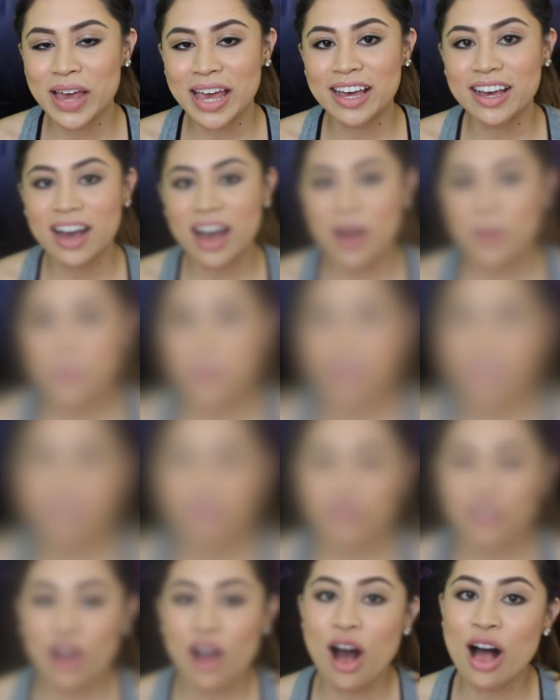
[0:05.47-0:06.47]
makeup. This
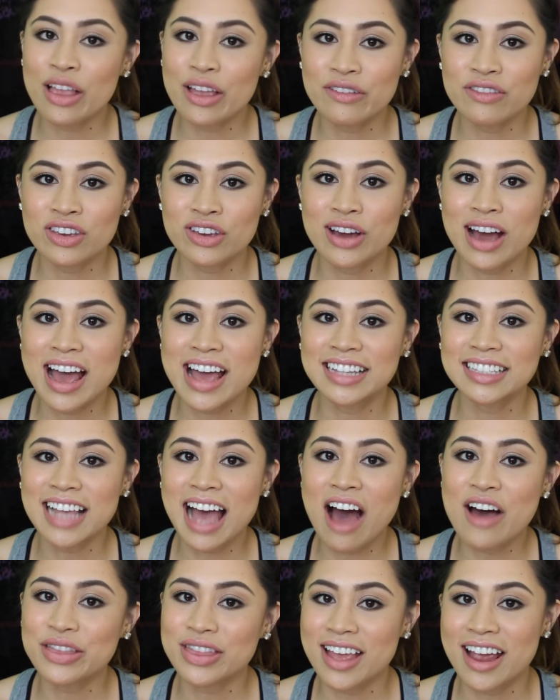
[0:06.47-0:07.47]
is for all of you guys
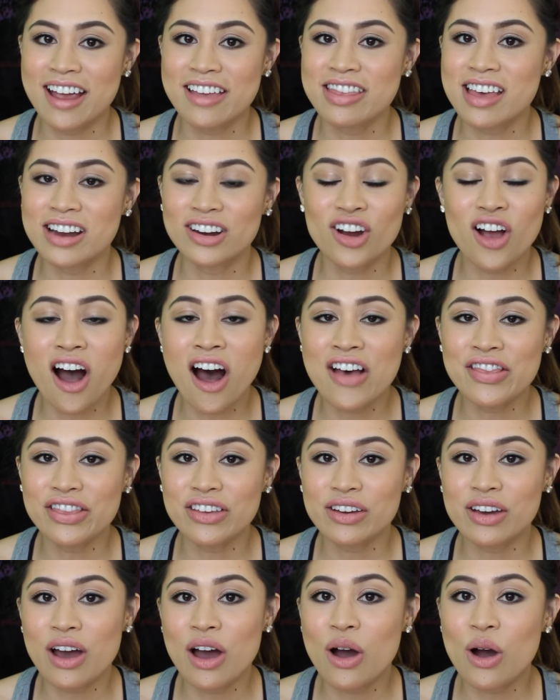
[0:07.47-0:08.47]
out there that are on
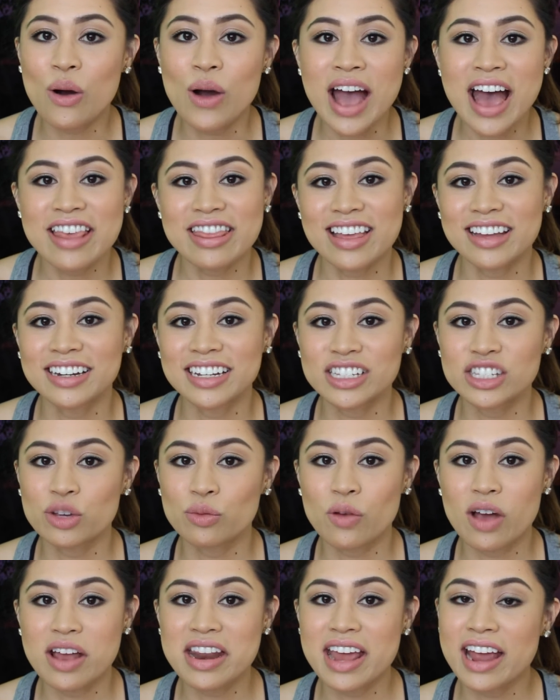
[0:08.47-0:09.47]
the go, that need
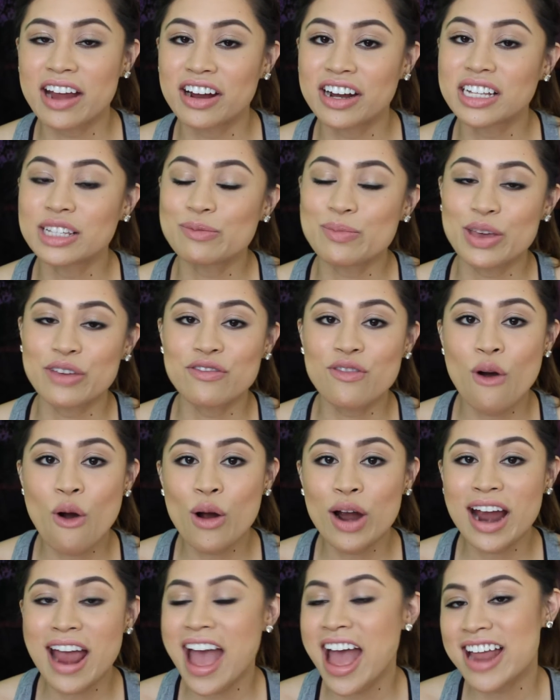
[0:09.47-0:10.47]
to run errands
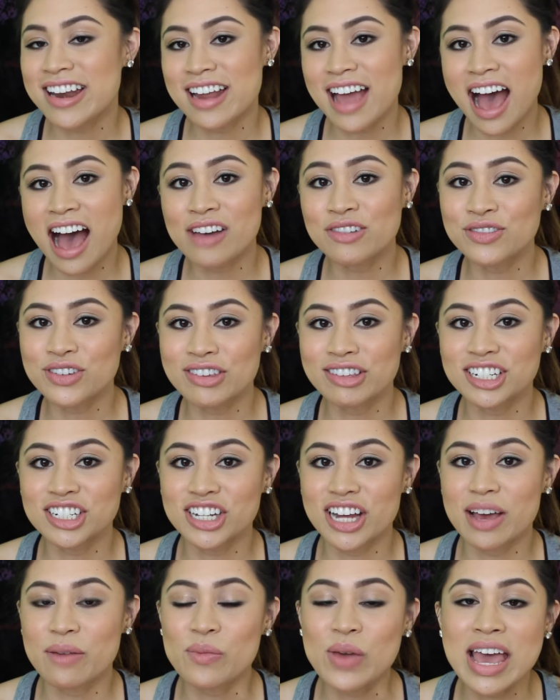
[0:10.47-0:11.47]
before and after the
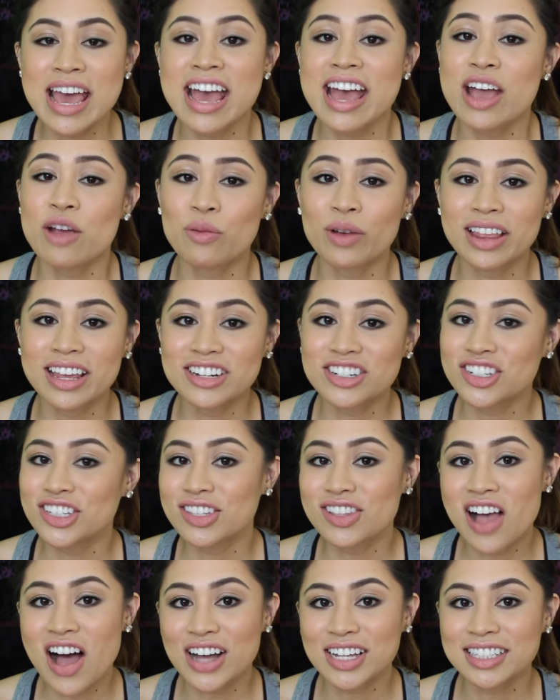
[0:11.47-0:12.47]
gym. It really
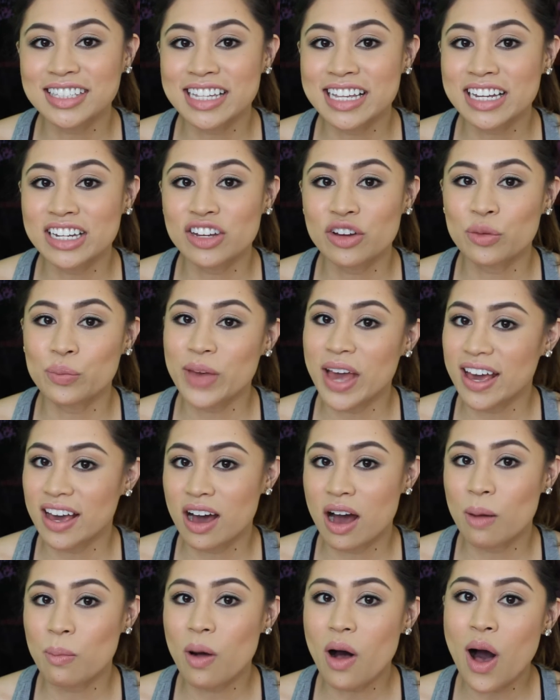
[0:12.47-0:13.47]
just locks in your
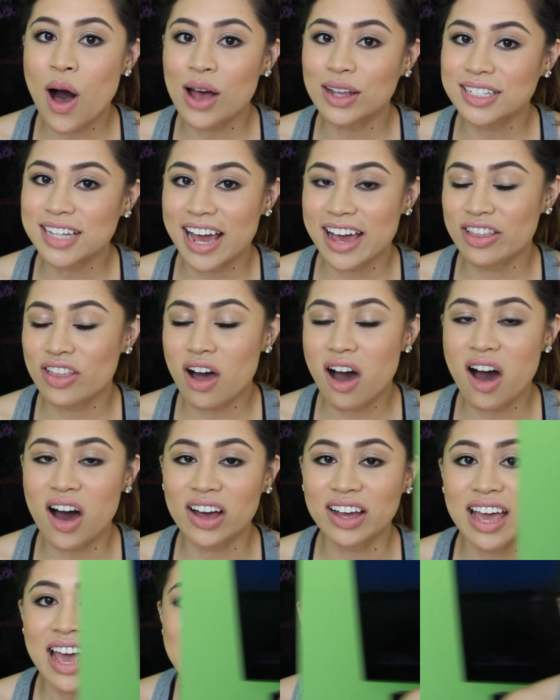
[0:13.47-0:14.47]
makeup all day
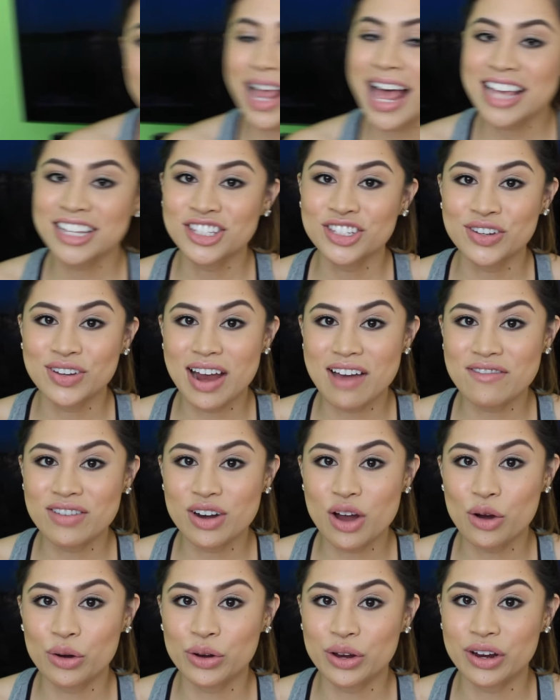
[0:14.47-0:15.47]
long. Plus, you
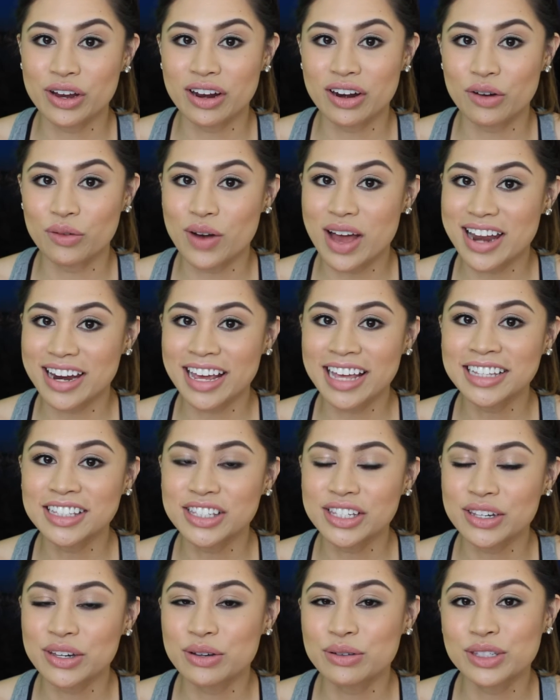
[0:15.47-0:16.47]
never know who you're gonna run
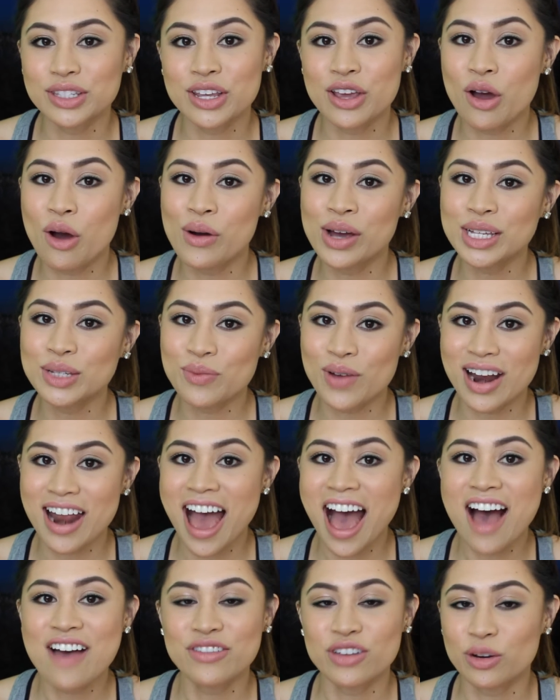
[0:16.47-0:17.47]
into, so you always
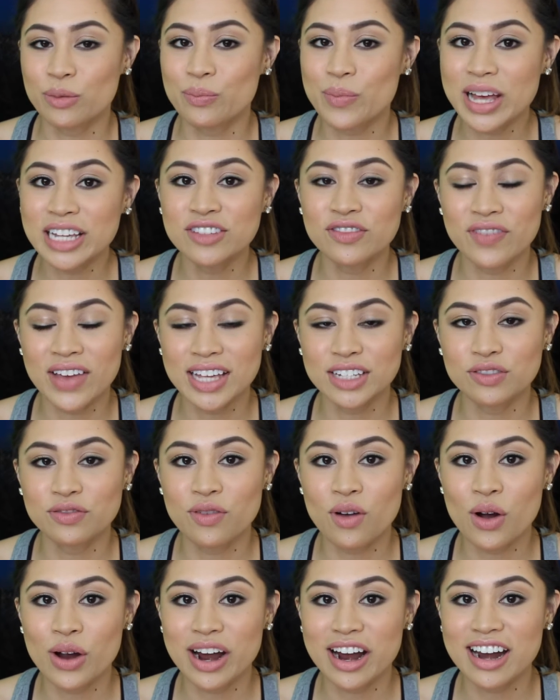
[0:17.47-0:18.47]
wanna have your best face
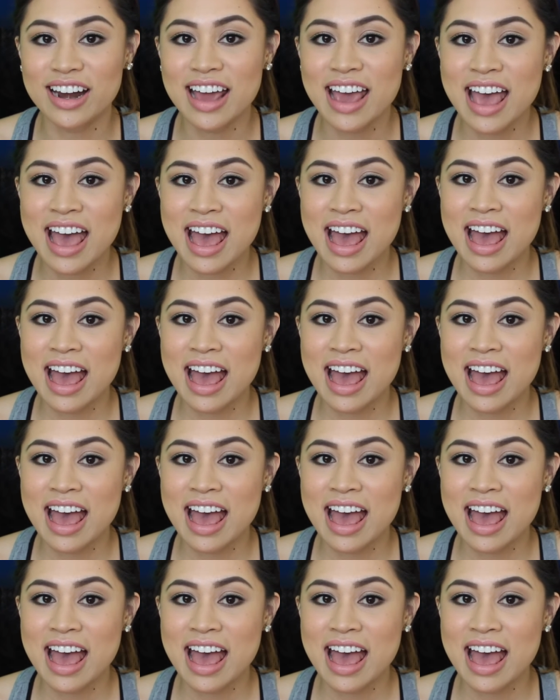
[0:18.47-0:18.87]
forward.